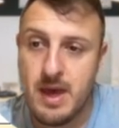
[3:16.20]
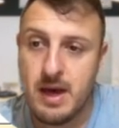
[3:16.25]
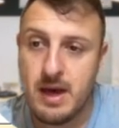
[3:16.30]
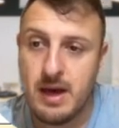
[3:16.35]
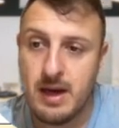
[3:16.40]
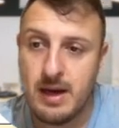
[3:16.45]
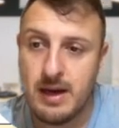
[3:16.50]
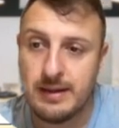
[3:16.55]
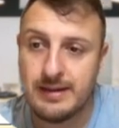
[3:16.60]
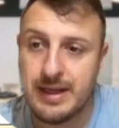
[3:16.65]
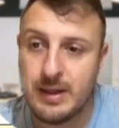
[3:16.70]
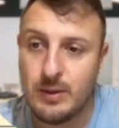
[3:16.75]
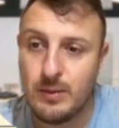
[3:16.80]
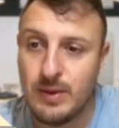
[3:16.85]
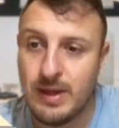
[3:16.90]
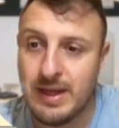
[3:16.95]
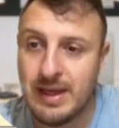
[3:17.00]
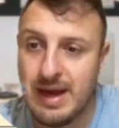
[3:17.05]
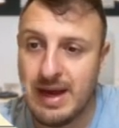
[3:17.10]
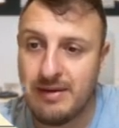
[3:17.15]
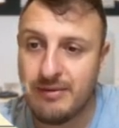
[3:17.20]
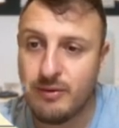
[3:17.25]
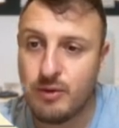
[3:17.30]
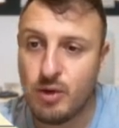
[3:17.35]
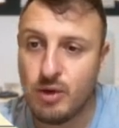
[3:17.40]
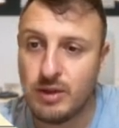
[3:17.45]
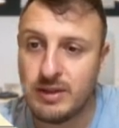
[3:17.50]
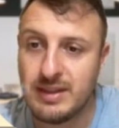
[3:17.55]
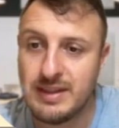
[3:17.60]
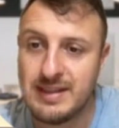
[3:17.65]
Uh, then we have
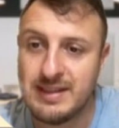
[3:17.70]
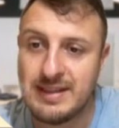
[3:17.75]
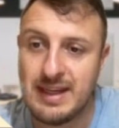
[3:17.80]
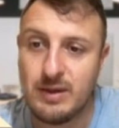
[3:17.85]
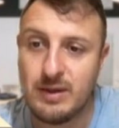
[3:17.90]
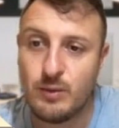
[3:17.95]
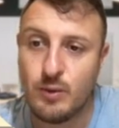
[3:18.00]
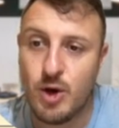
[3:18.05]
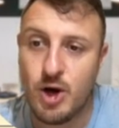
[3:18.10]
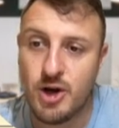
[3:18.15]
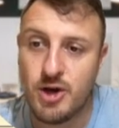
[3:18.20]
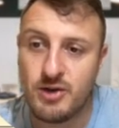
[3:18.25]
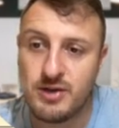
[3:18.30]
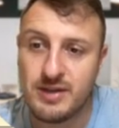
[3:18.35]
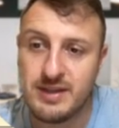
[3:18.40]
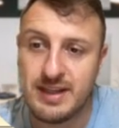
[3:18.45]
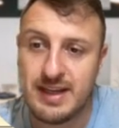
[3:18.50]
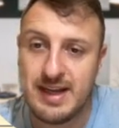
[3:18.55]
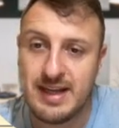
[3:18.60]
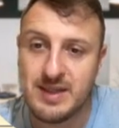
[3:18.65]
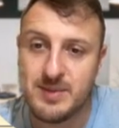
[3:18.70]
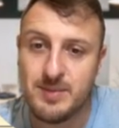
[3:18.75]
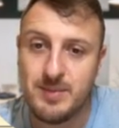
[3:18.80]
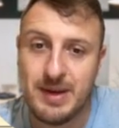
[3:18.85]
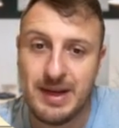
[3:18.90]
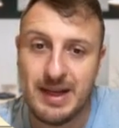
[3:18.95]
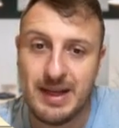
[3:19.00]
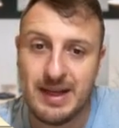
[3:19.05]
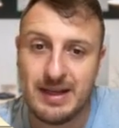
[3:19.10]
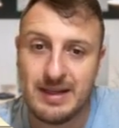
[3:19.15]
Golden State Warriors against
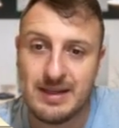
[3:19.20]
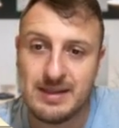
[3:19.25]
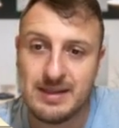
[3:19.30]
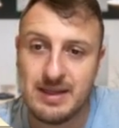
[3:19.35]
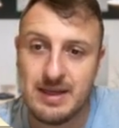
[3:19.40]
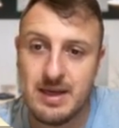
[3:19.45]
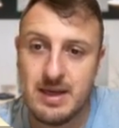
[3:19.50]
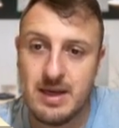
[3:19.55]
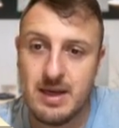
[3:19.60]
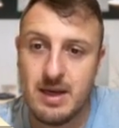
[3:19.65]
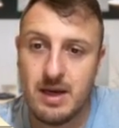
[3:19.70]
Pelicans.